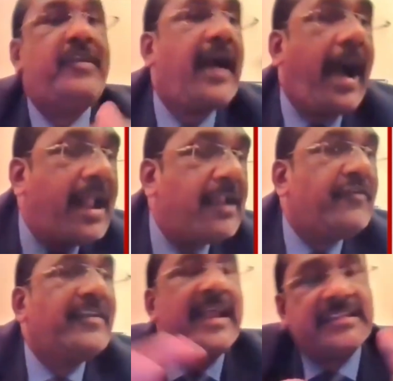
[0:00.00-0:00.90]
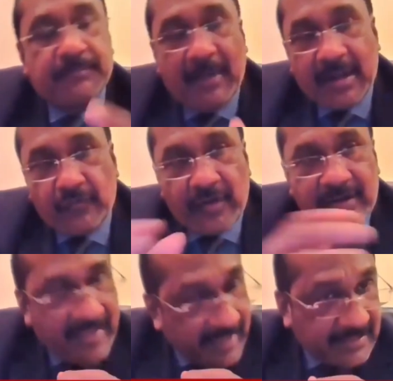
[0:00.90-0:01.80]
hard work and smart work
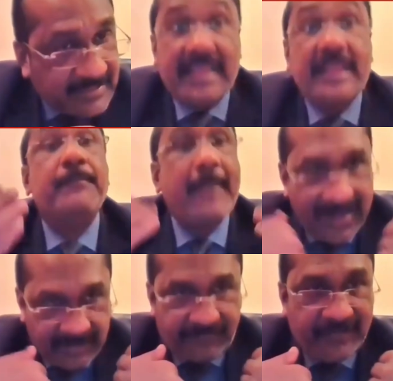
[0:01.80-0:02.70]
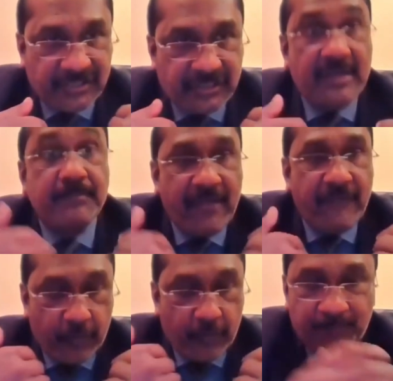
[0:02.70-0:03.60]
is, in my definition, in my
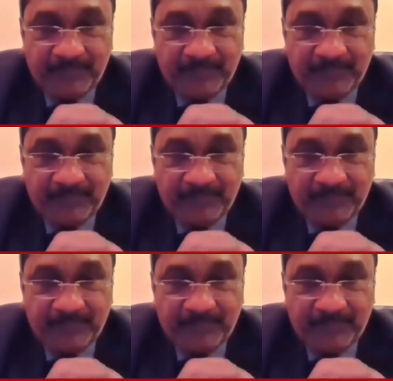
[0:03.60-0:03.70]
view,